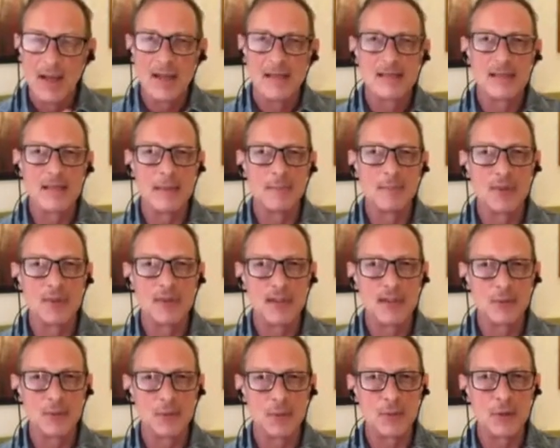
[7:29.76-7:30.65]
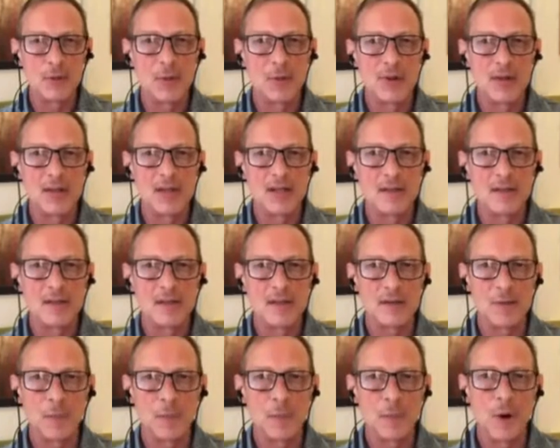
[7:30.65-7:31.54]
some of these
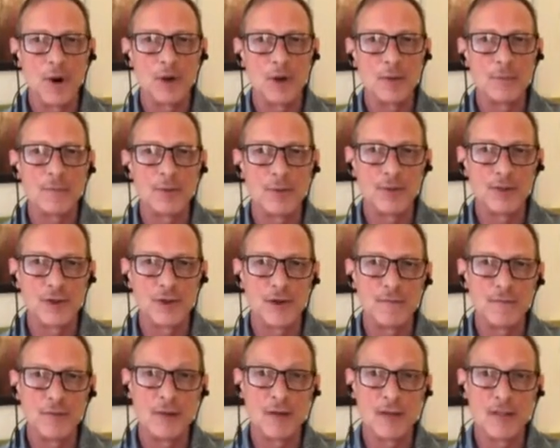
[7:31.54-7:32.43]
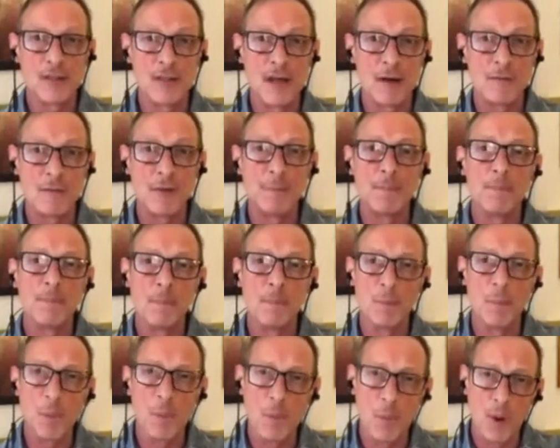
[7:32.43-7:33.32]
recordings weren't preserved or discovered
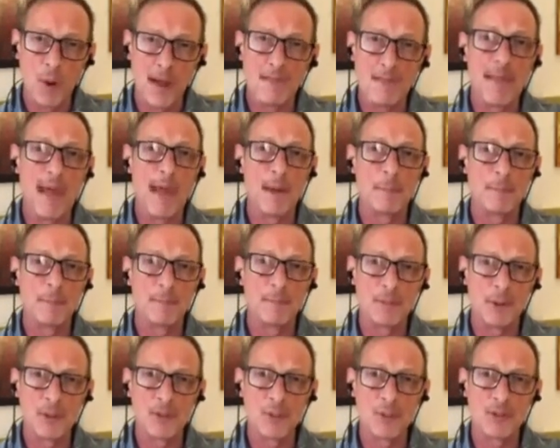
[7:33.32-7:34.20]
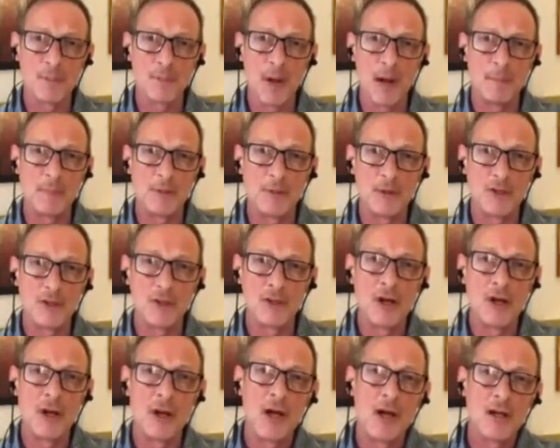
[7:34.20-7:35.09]
when that book was
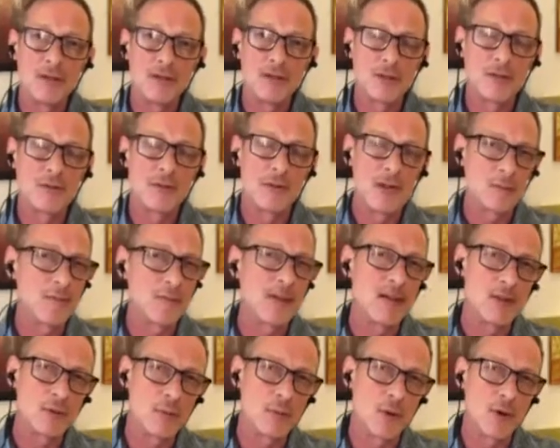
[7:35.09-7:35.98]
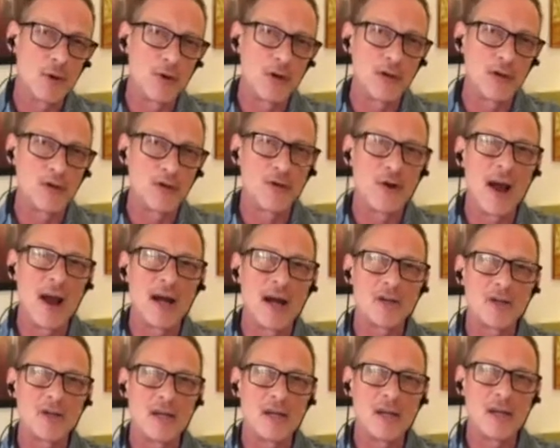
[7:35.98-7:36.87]
published. So some of these recordings are
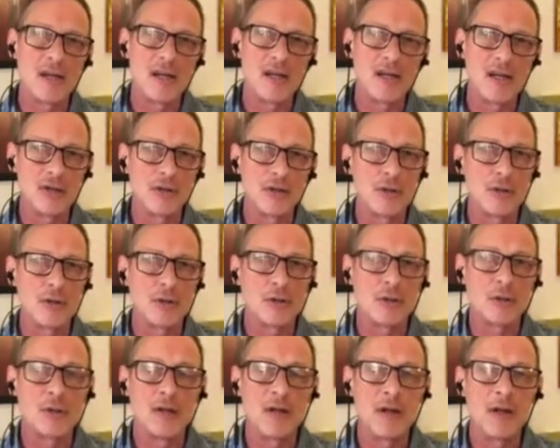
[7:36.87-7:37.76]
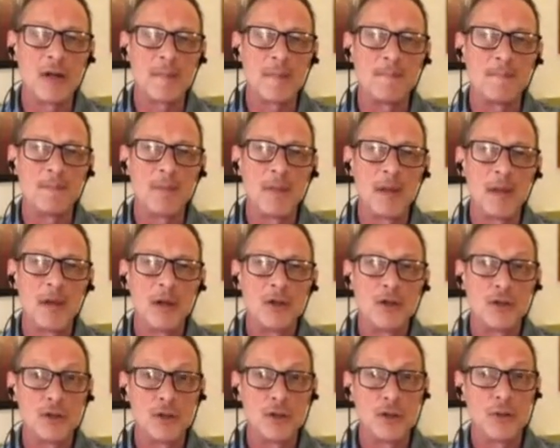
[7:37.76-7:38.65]
actually additional
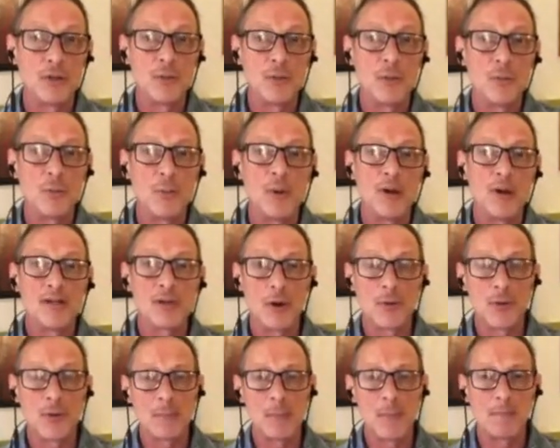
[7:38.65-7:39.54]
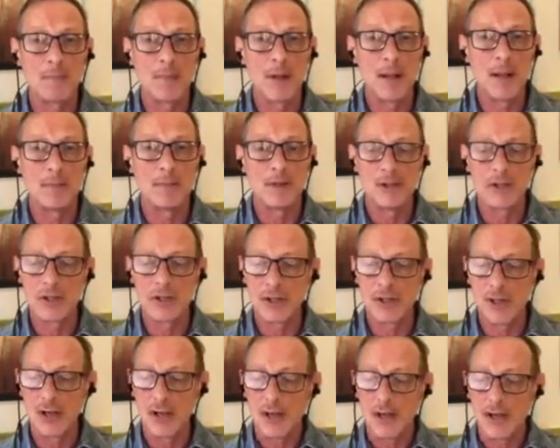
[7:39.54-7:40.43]
to what has already been
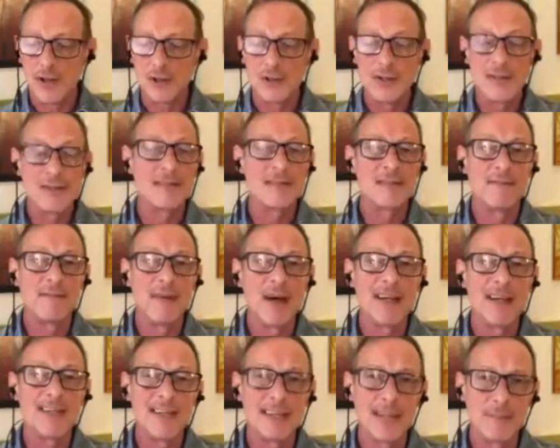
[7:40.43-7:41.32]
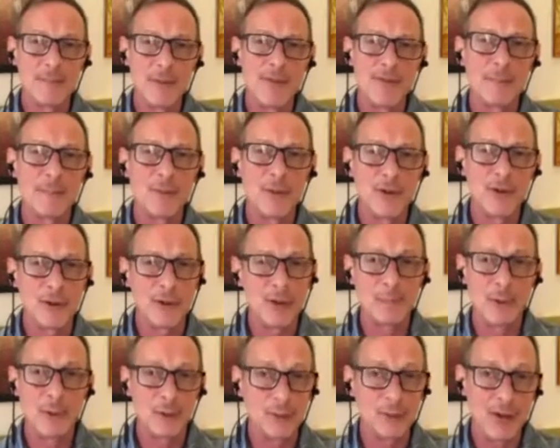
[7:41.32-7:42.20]
published. You can find some of them on the
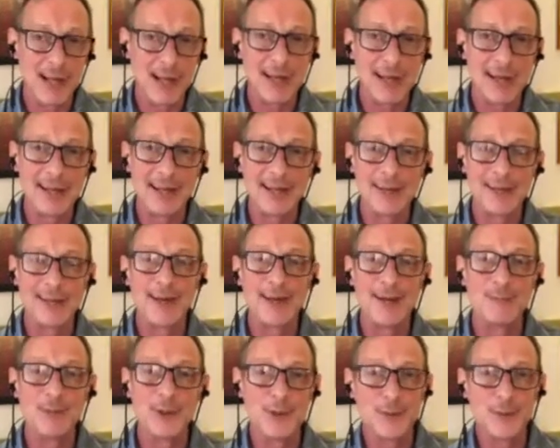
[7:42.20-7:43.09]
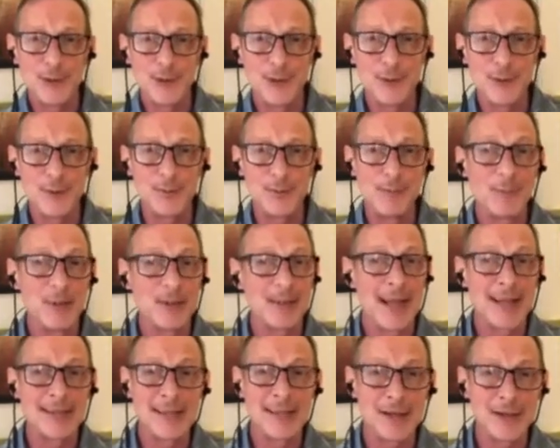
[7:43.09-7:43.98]
bootleg YouTube,
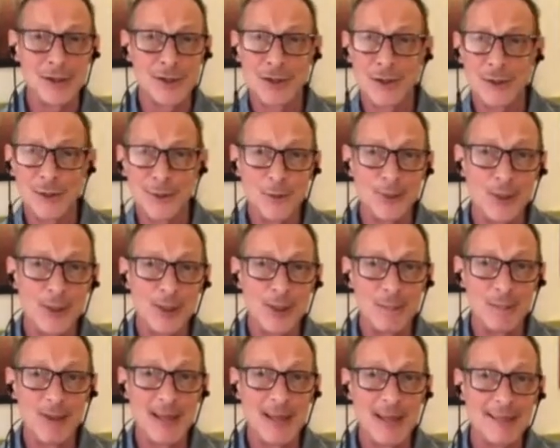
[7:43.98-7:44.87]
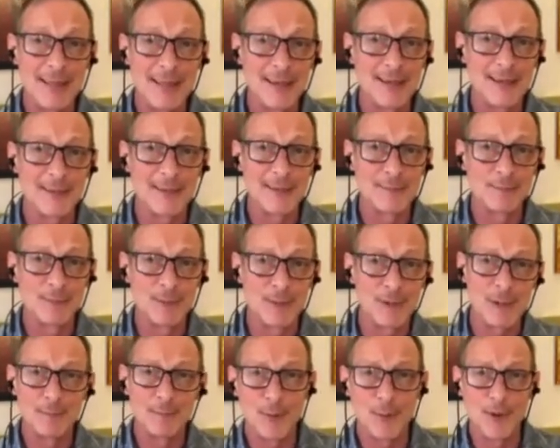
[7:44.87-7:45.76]
but that's actually cool with me. That's
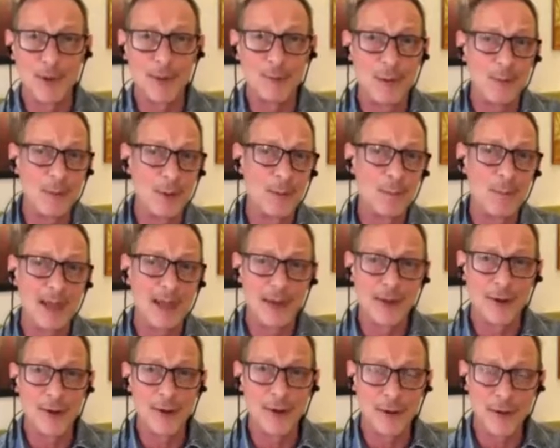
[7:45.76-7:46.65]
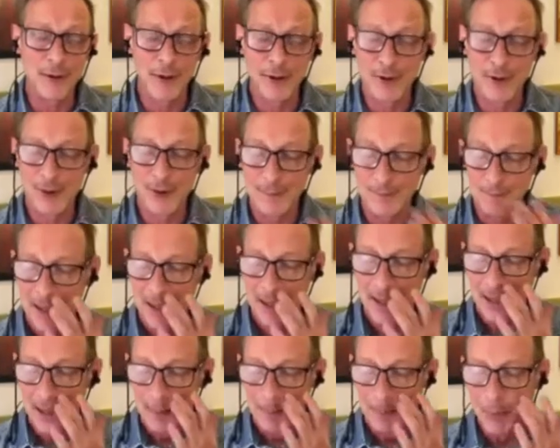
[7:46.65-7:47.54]
was the point. We want to make it all heard.
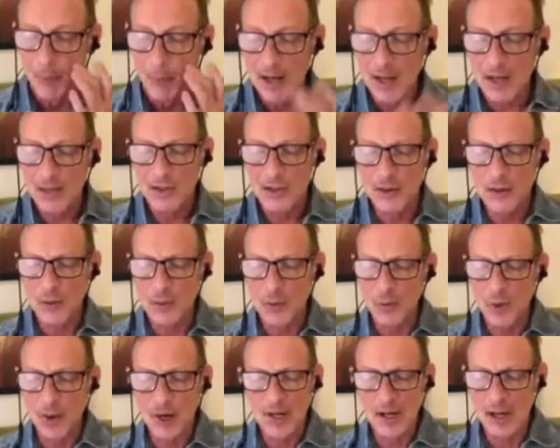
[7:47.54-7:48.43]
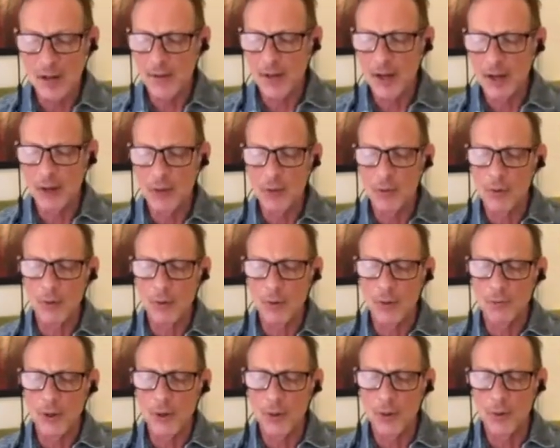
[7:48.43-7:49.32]
But one extraordinary
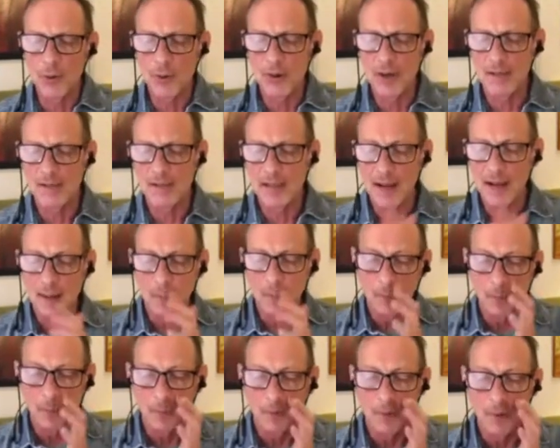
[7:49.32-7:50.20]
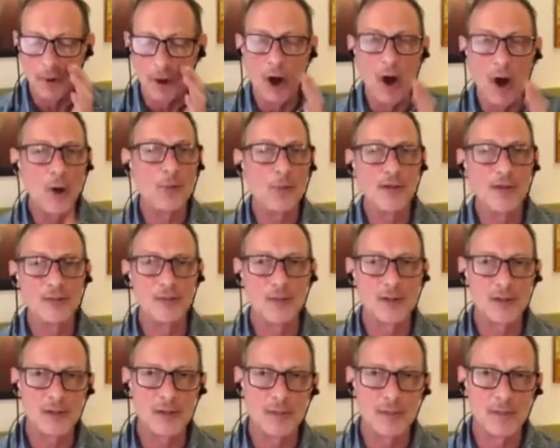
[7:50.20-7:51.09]
recording that I always
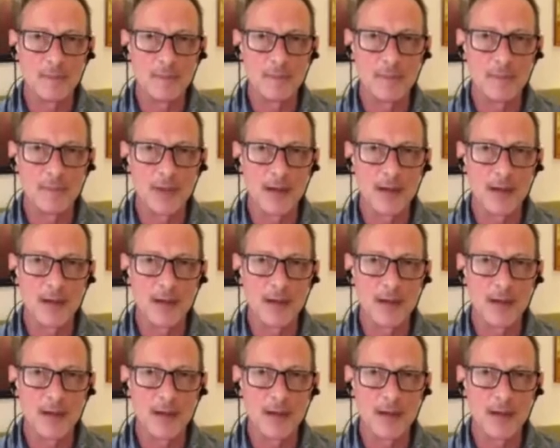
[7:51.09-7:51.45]
want to